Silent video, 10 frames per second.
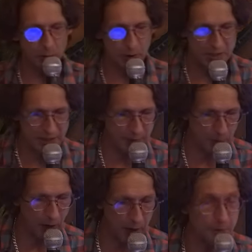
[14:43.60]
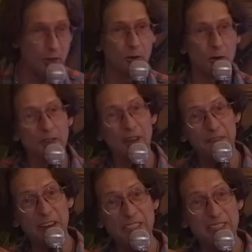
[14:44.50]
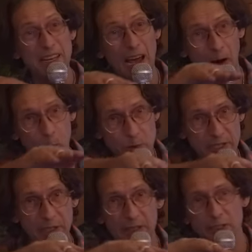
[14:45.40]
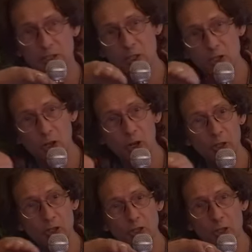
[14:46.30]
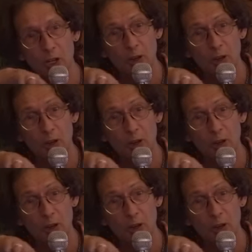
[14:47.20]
you can see the pipes on there, they're facing out into the church